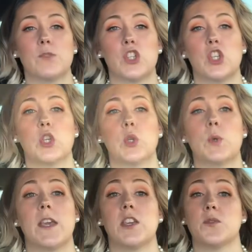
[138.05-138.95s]
to
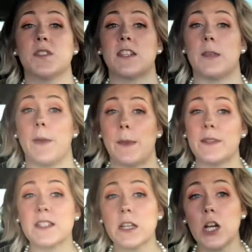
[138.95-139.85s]
get used to the
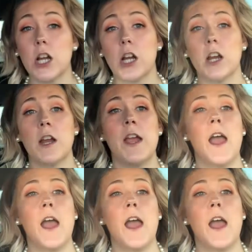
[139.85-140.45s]
babysitter,